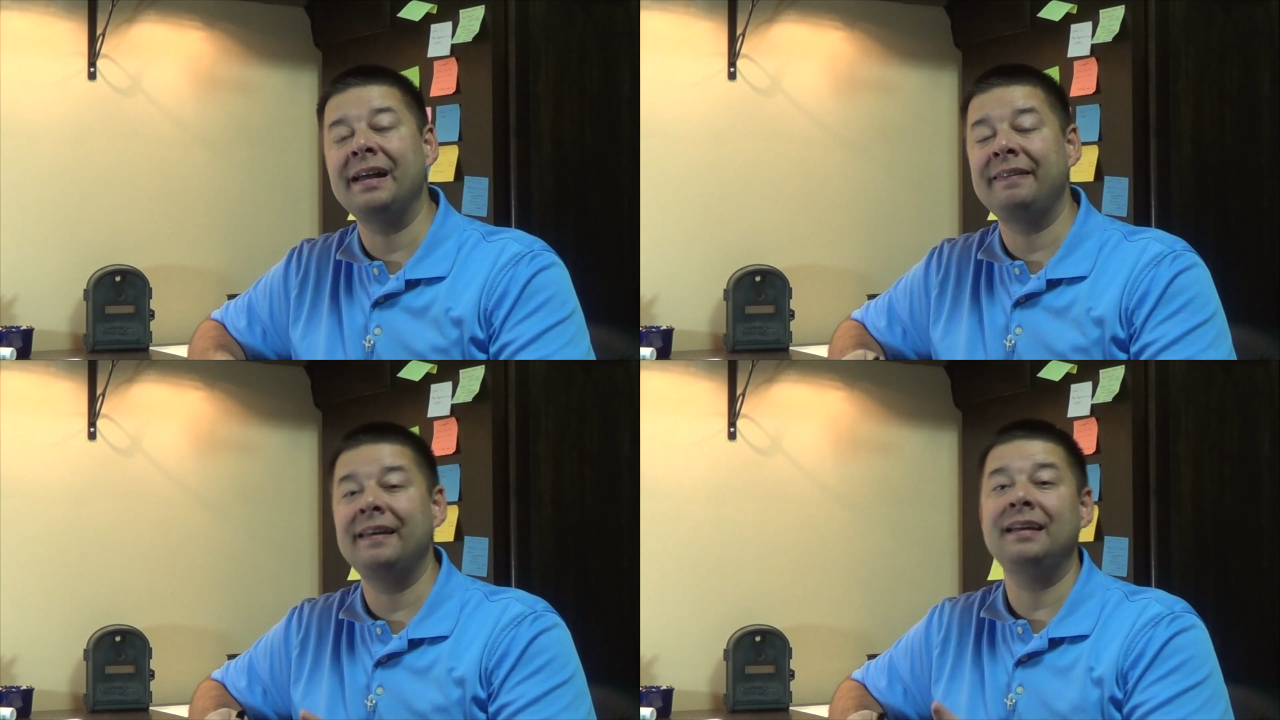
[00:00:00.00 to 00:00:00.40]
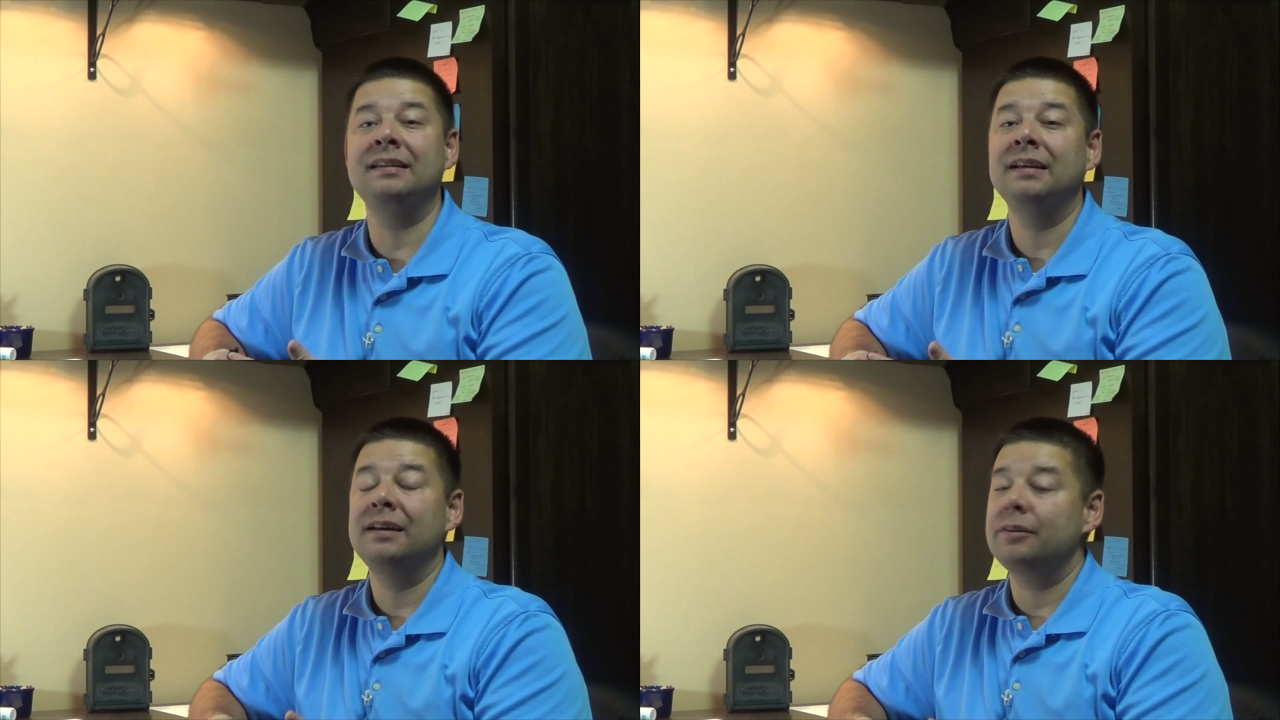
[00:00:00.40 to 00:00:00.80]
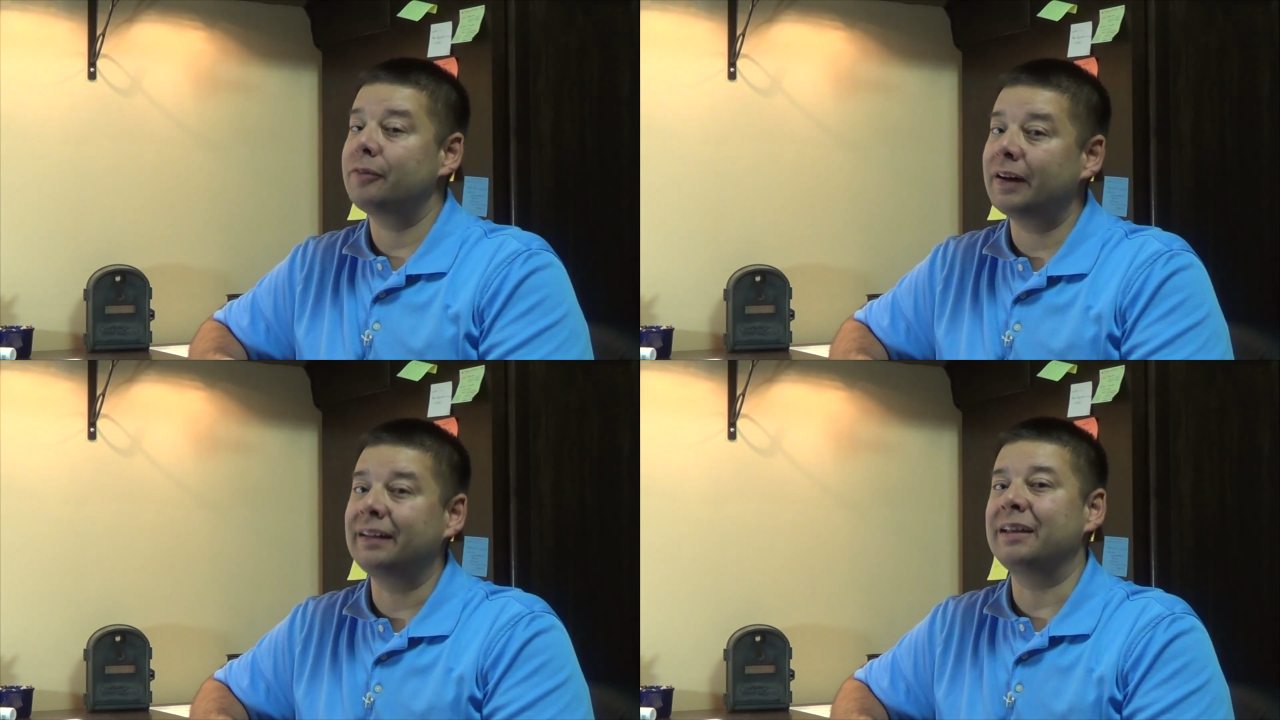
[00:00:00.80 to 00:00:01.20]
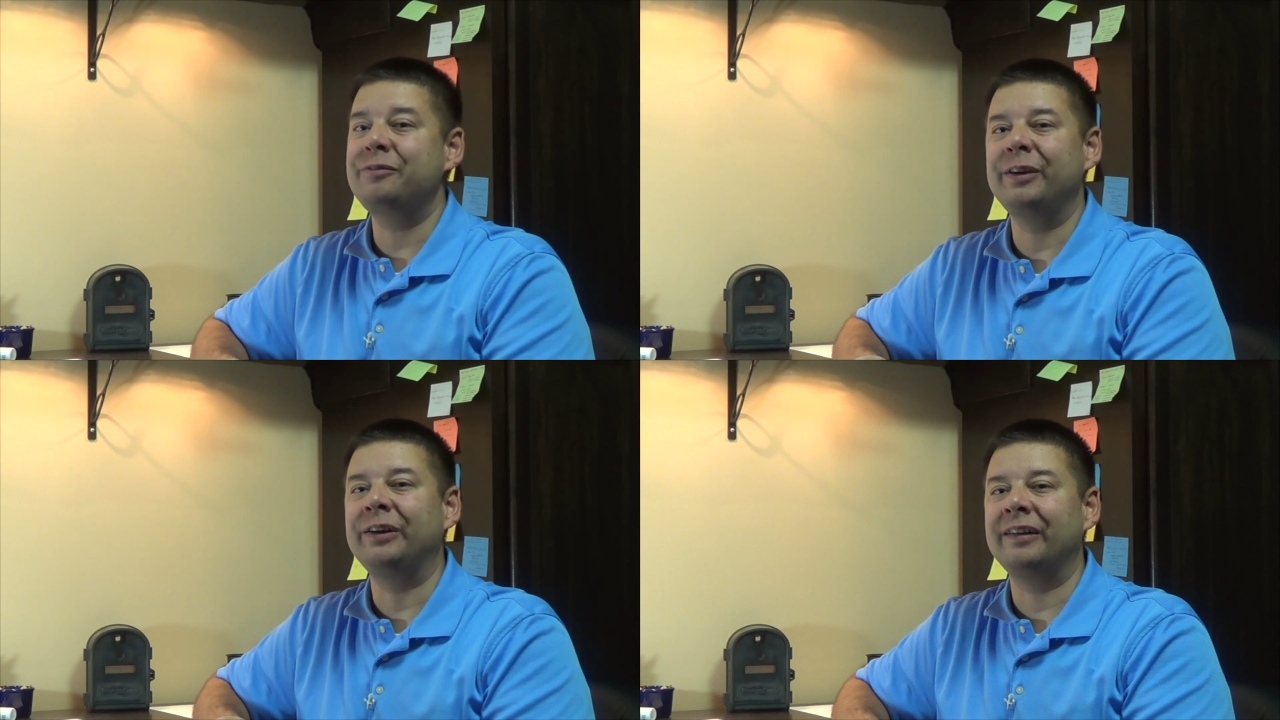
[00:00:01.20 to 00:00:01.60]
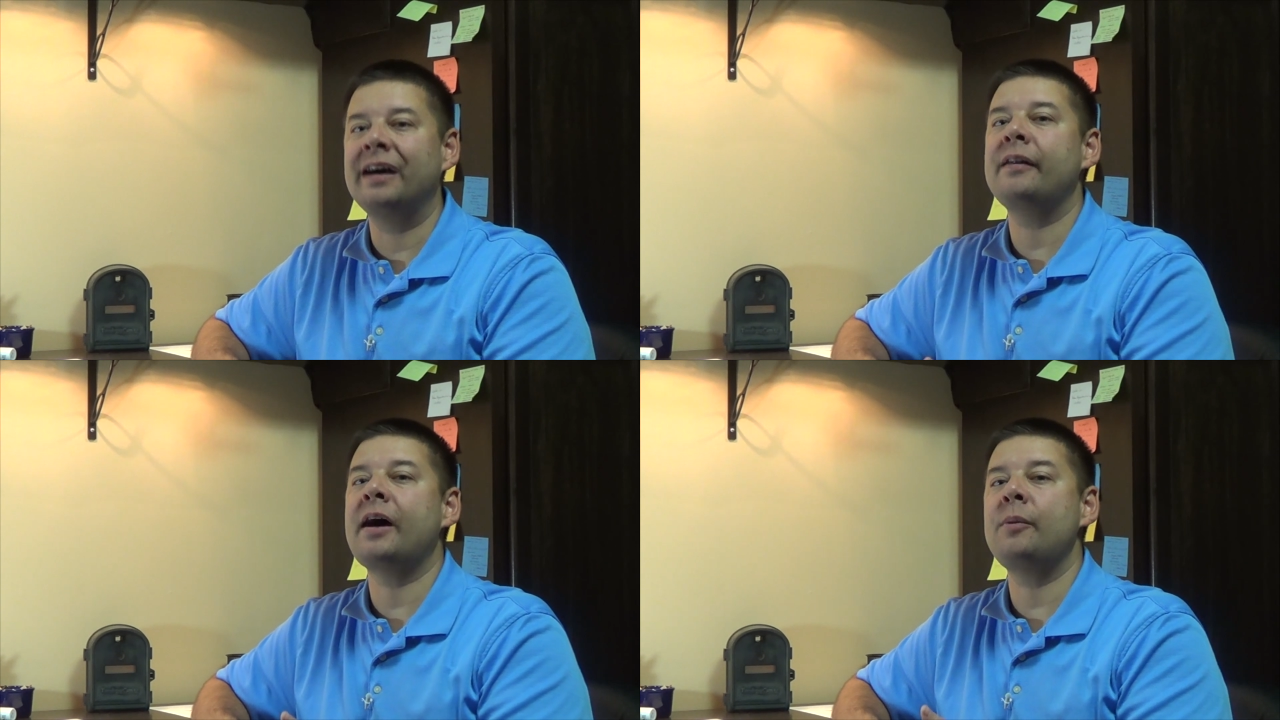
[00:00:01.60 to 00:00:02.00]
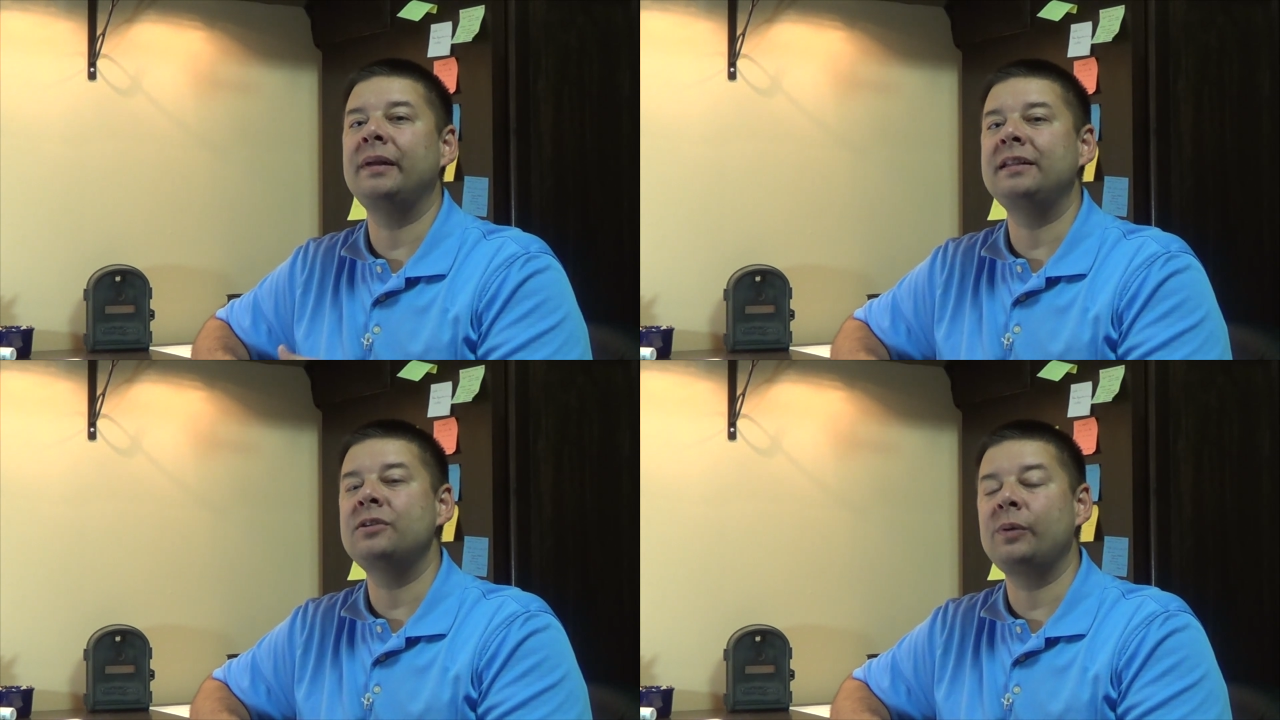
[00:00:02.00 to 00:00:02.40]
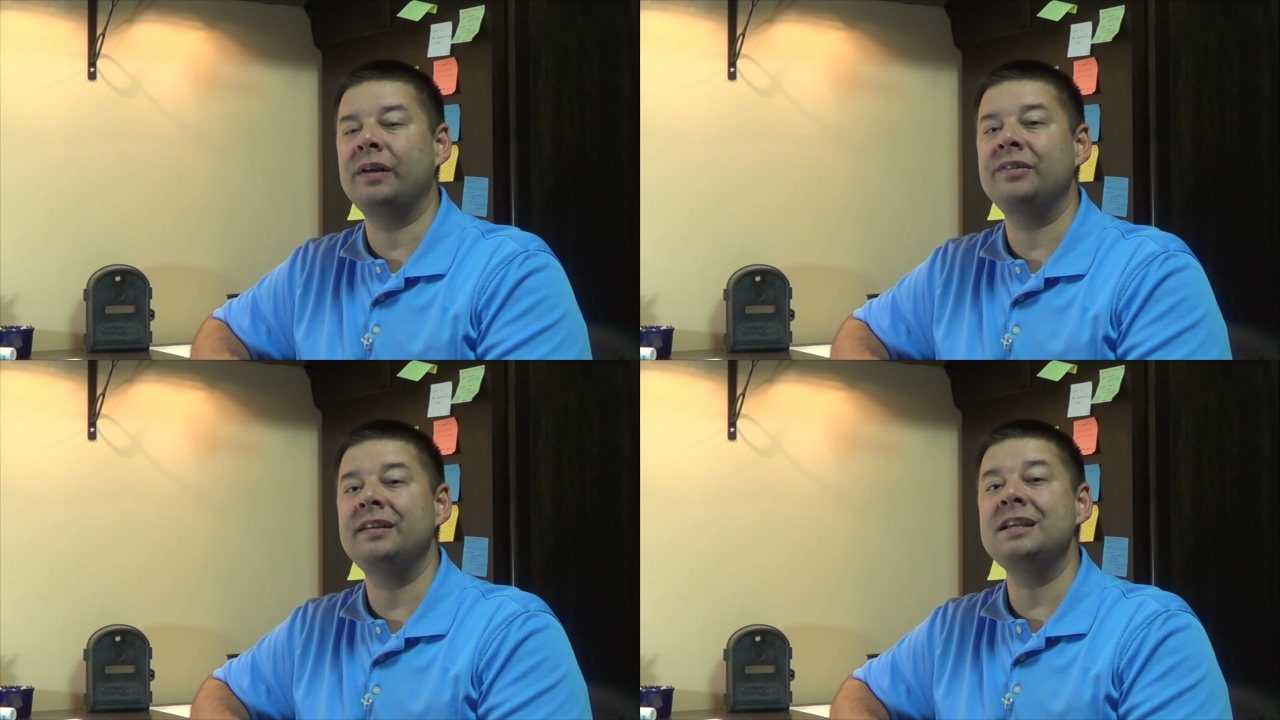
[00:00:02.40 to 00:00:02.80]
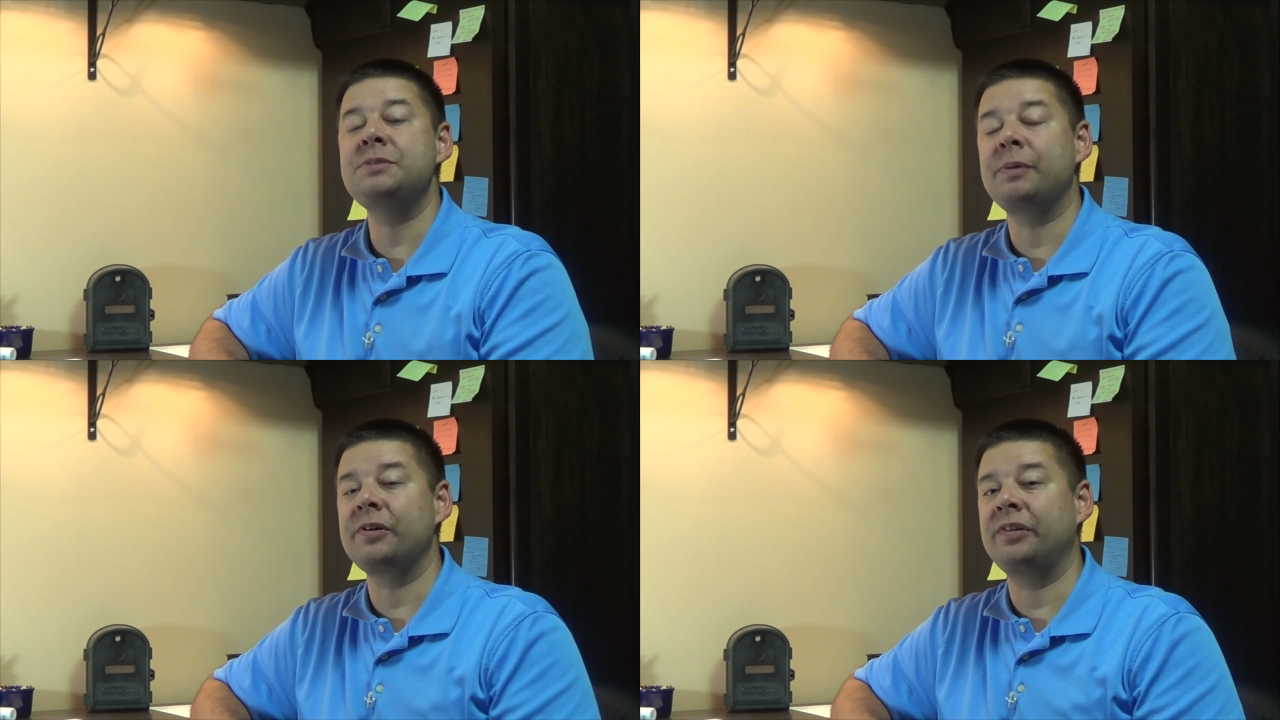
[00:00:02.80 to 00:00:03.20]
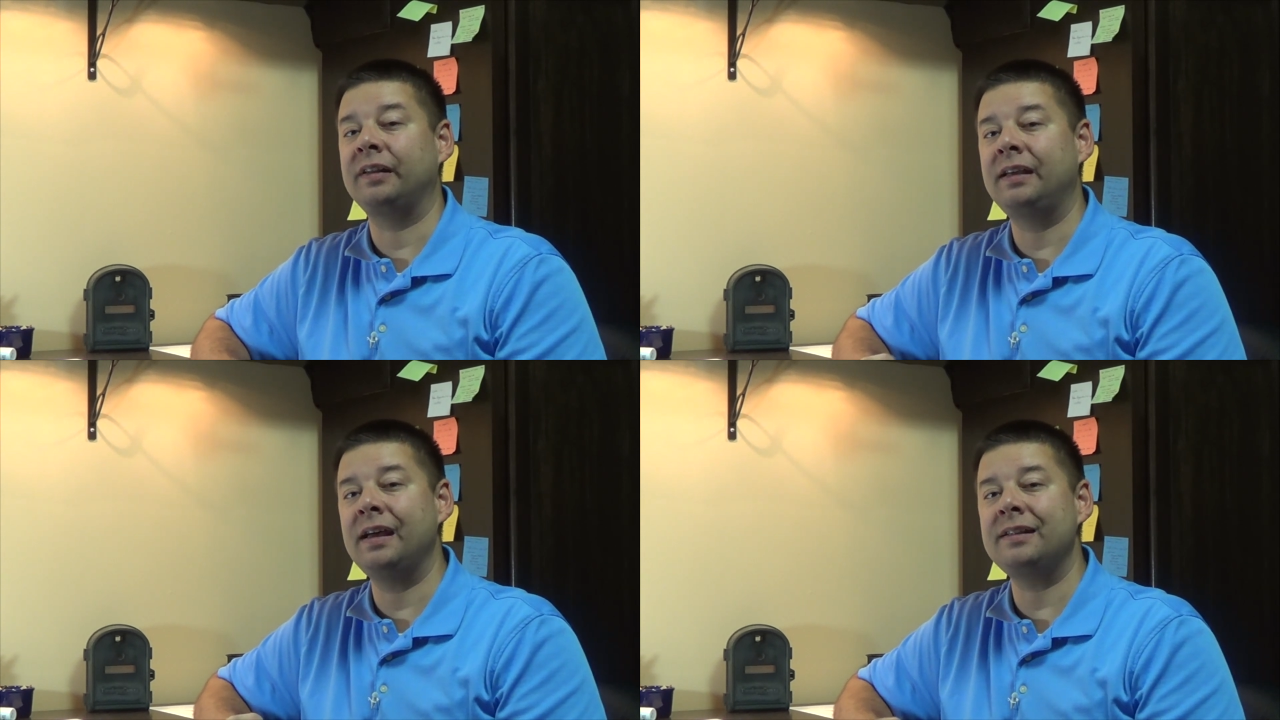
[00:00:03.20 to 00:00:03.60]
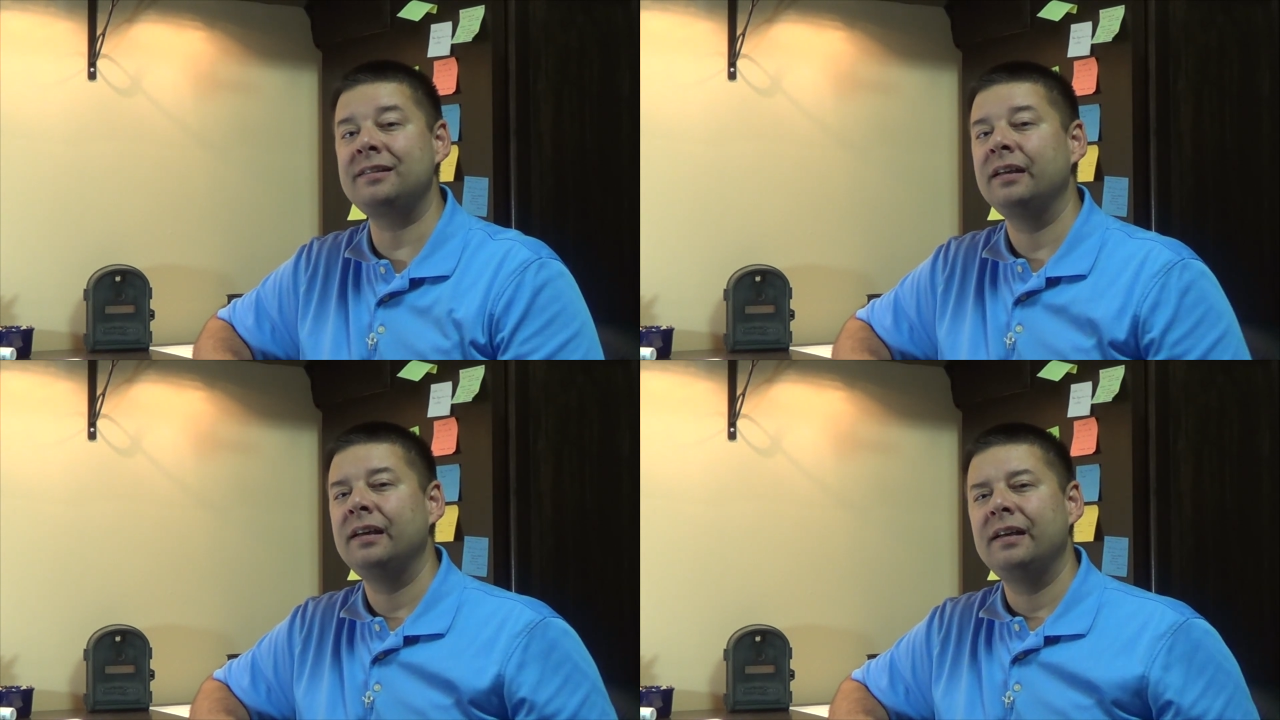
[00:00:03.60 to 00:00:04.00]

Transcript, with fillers: and then Finally, figuring out how many tokens each person gets,